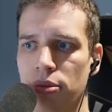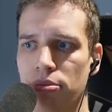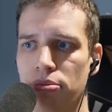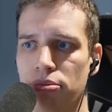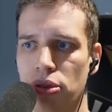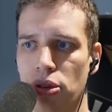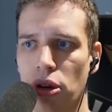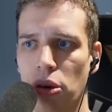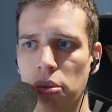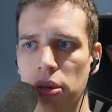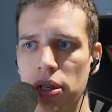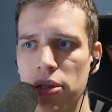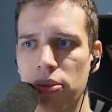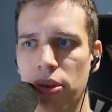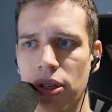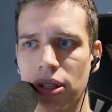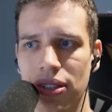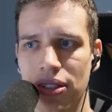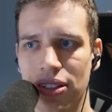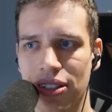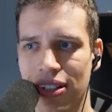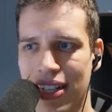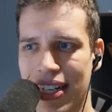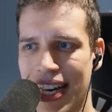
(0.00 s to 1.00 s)
Probably
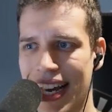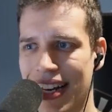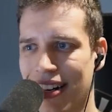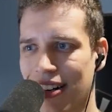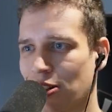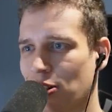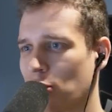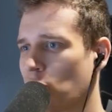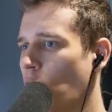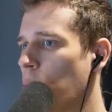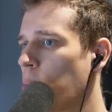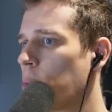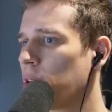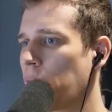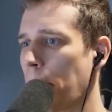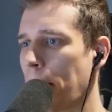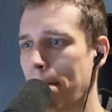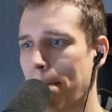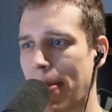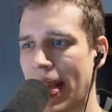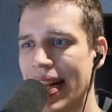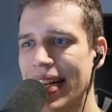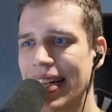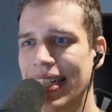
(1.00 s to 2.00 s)
wants to get a couple of
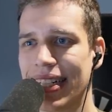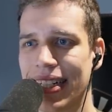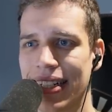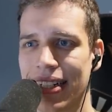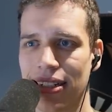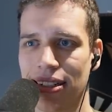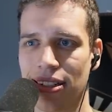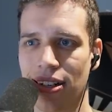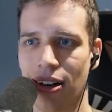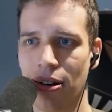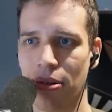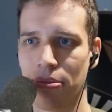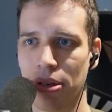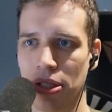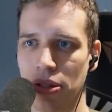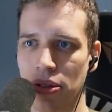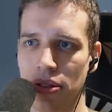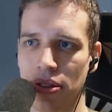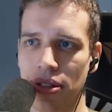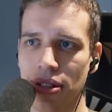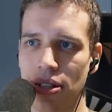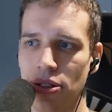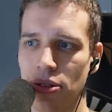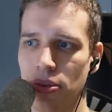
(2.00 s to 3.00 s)
Banes in this comp as well
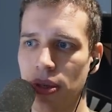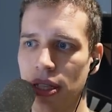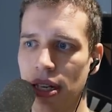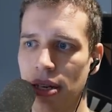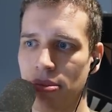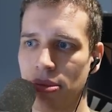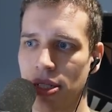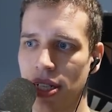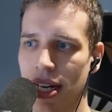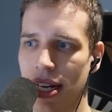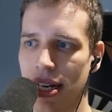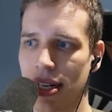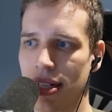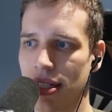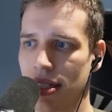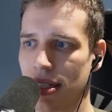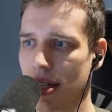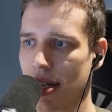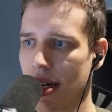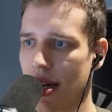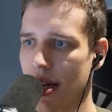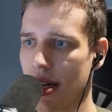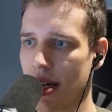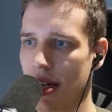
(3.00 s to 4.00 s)
to deal with them Zealots.
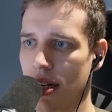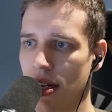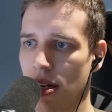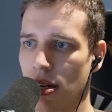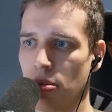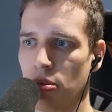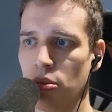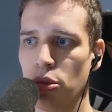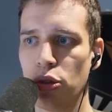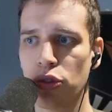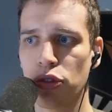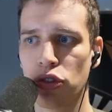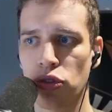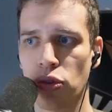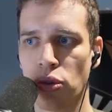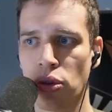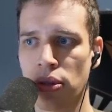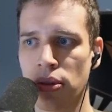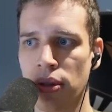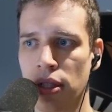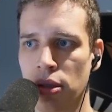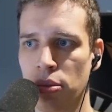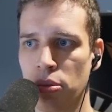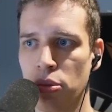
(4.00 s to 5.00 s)
Moves
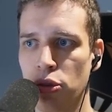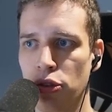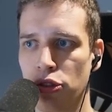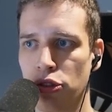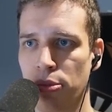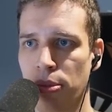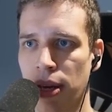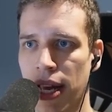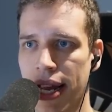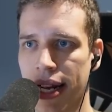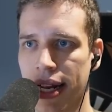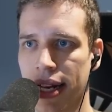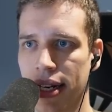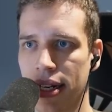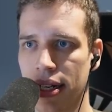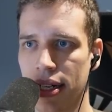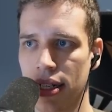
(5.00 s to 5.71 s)
forward, moves back.